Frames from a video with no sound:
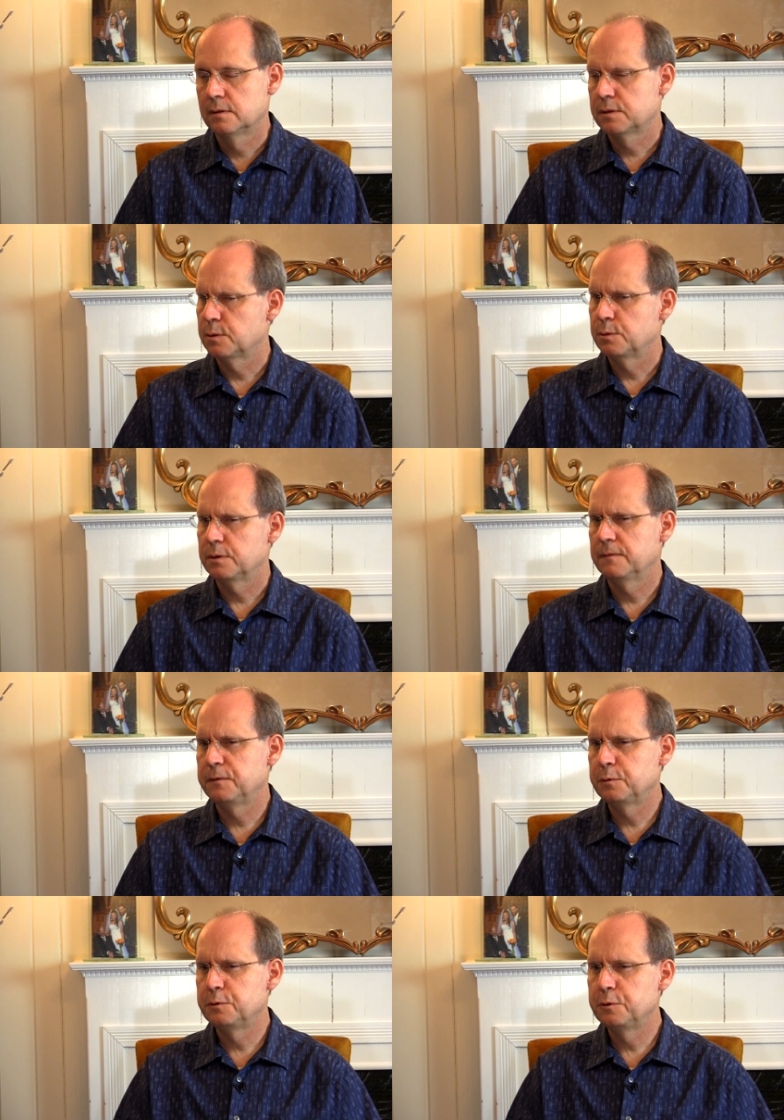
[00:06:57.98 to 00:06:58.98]
So if
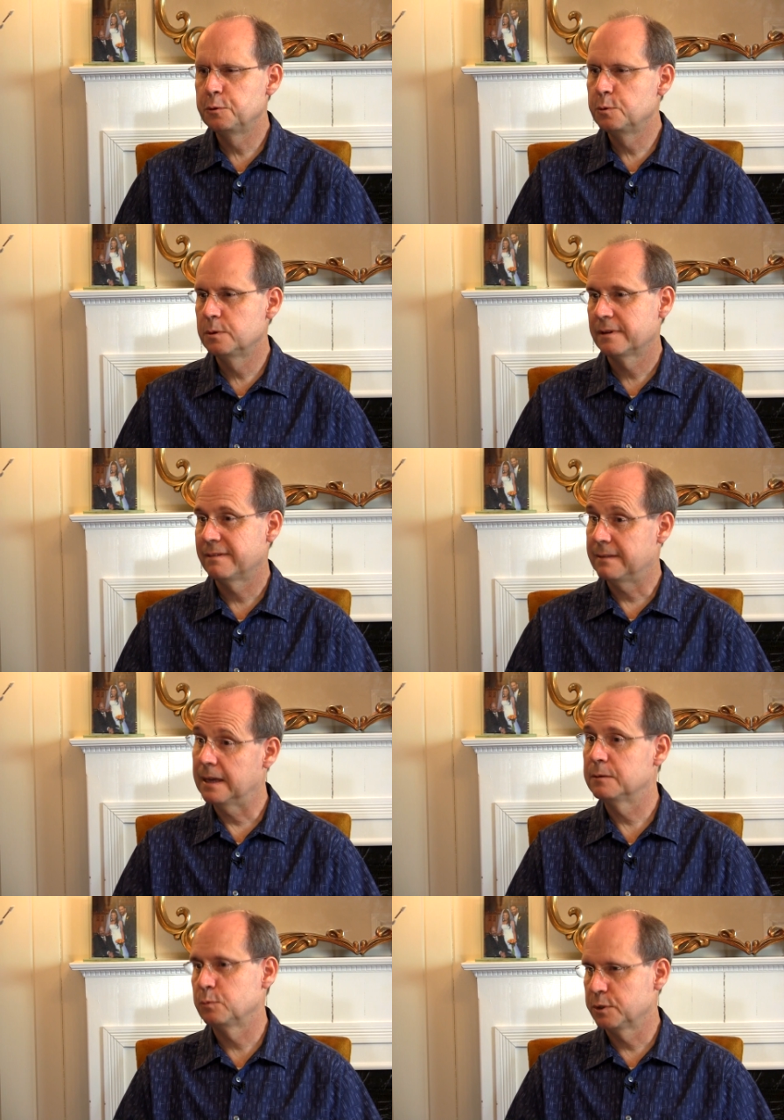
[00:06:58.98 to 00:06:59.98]
you knew
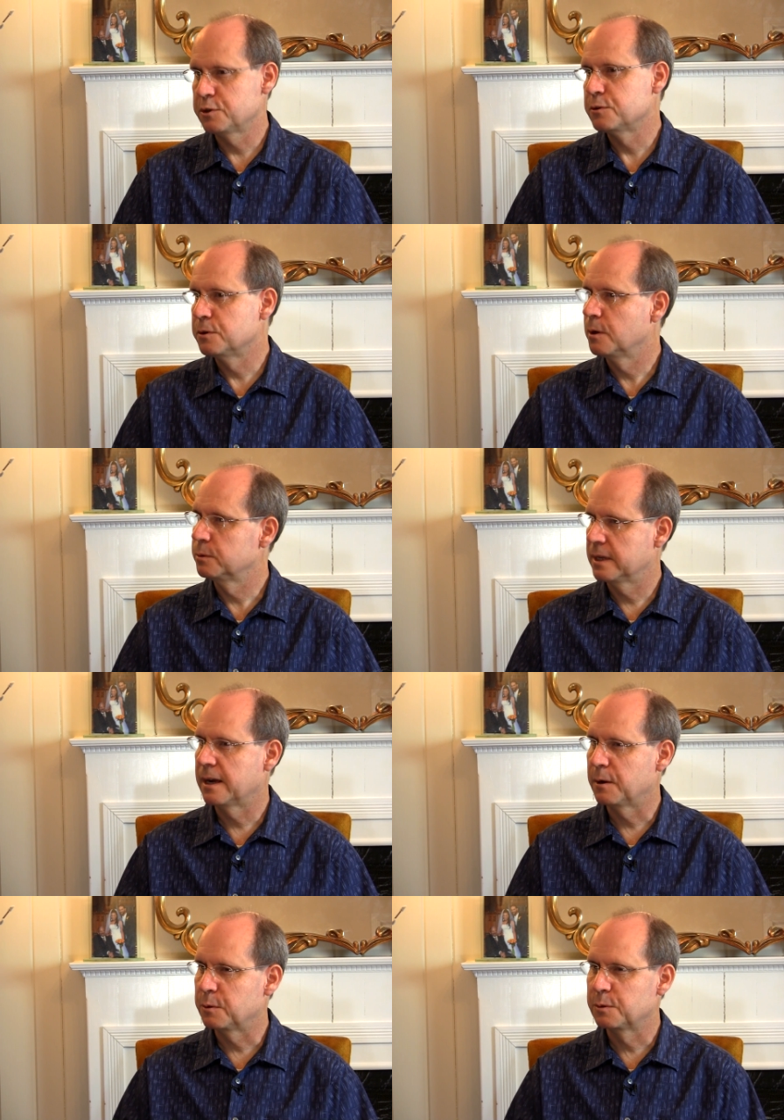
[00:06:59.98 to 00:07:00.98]
then what you know
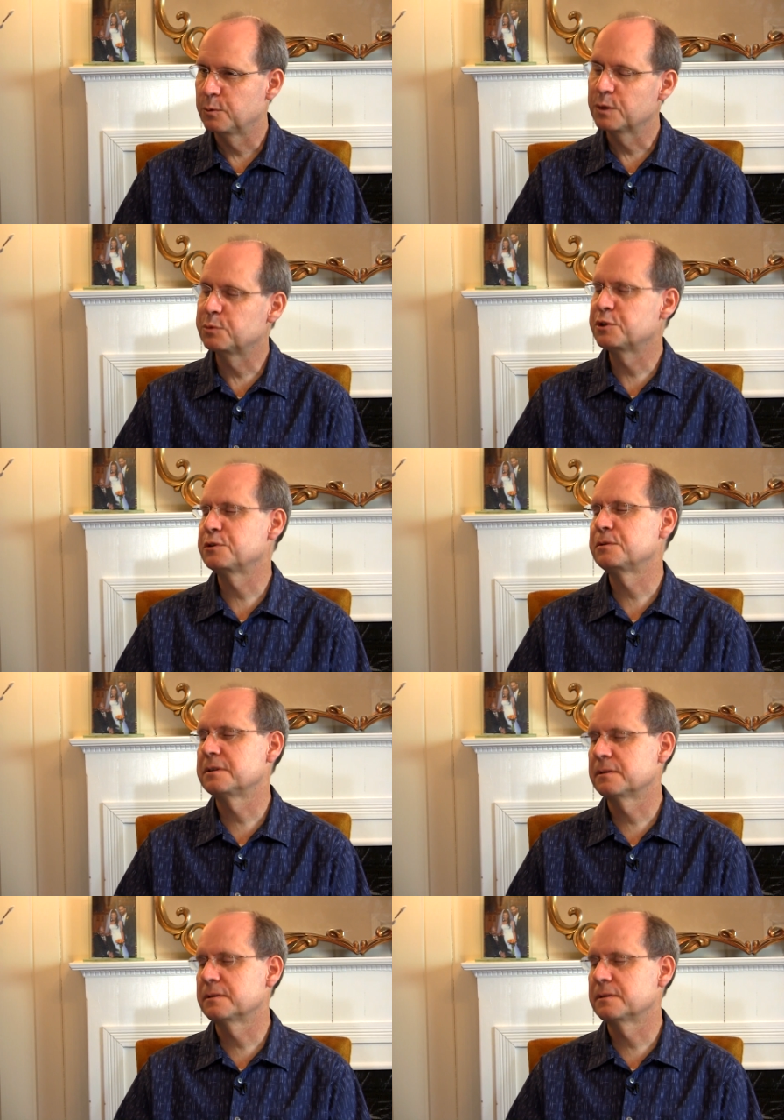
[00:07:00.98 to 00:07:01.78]
now, what would you do